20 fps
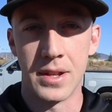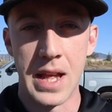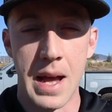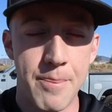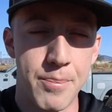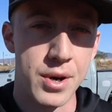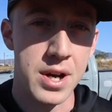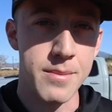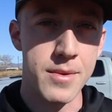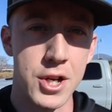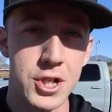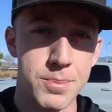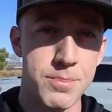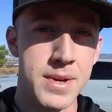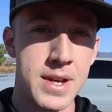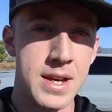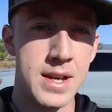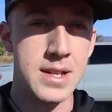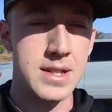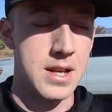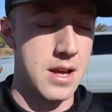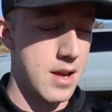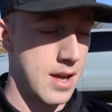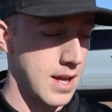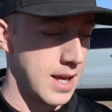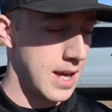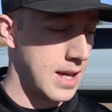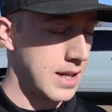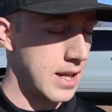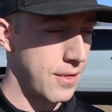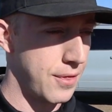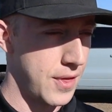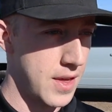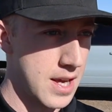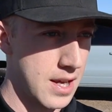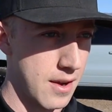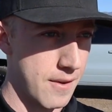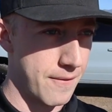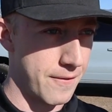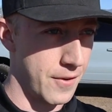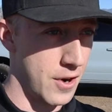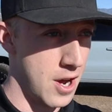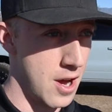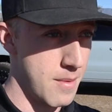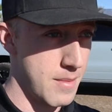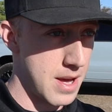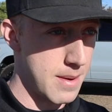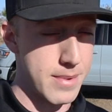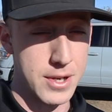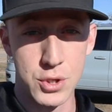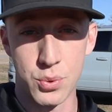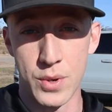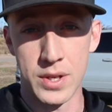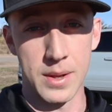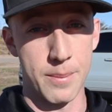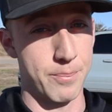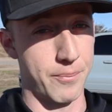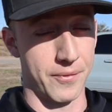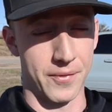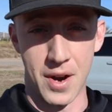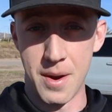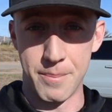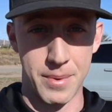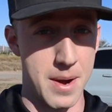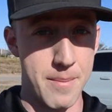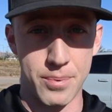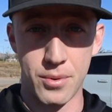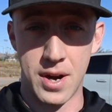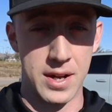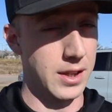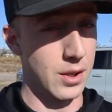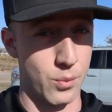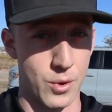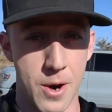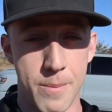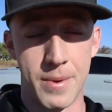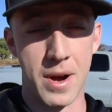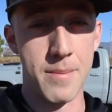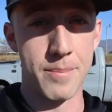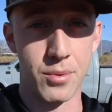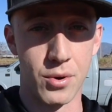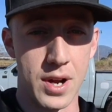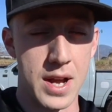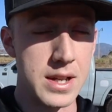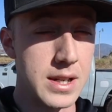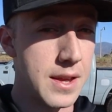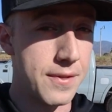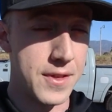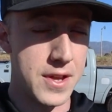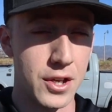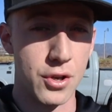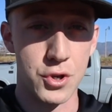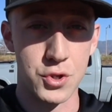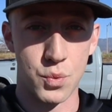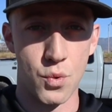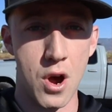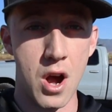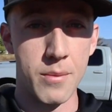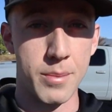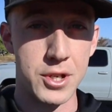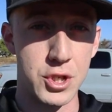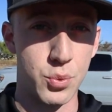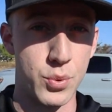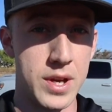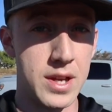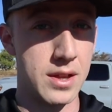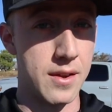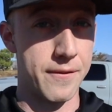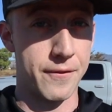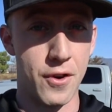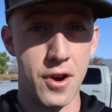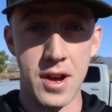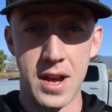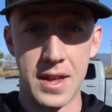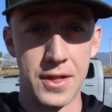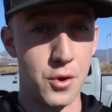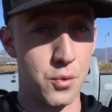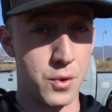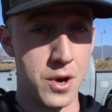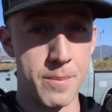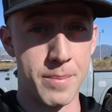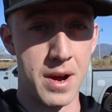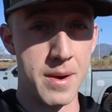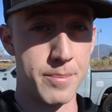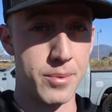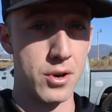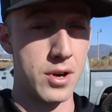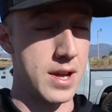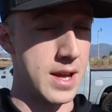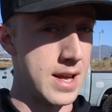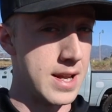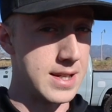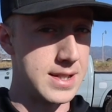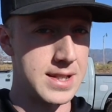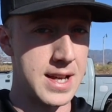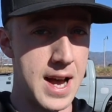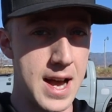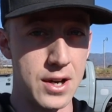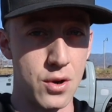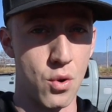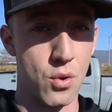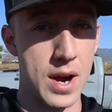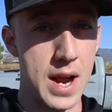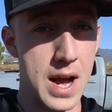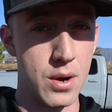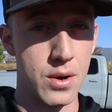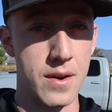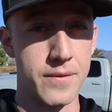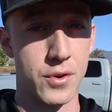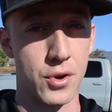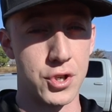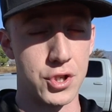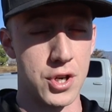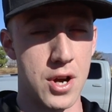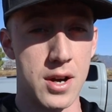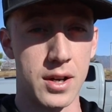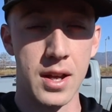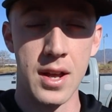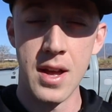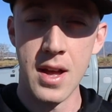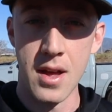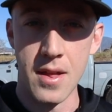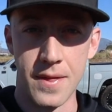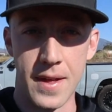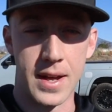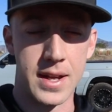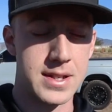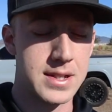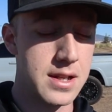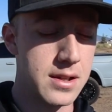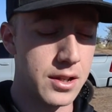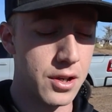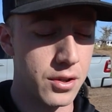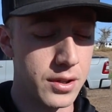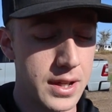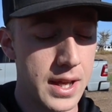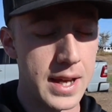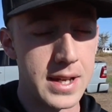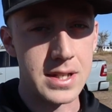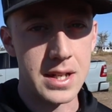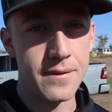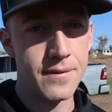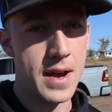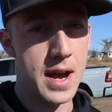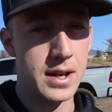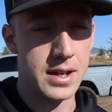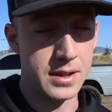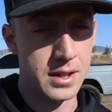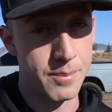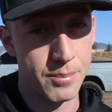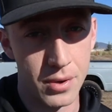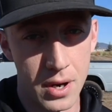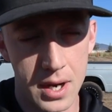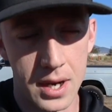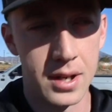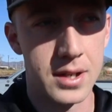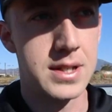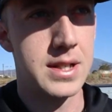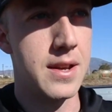That pretty much means anything from in between the front bumper and the rear bumper. Anything goes wrong between the front and the rear bumper, inside or out of your truck, that is clearly a defect in the product.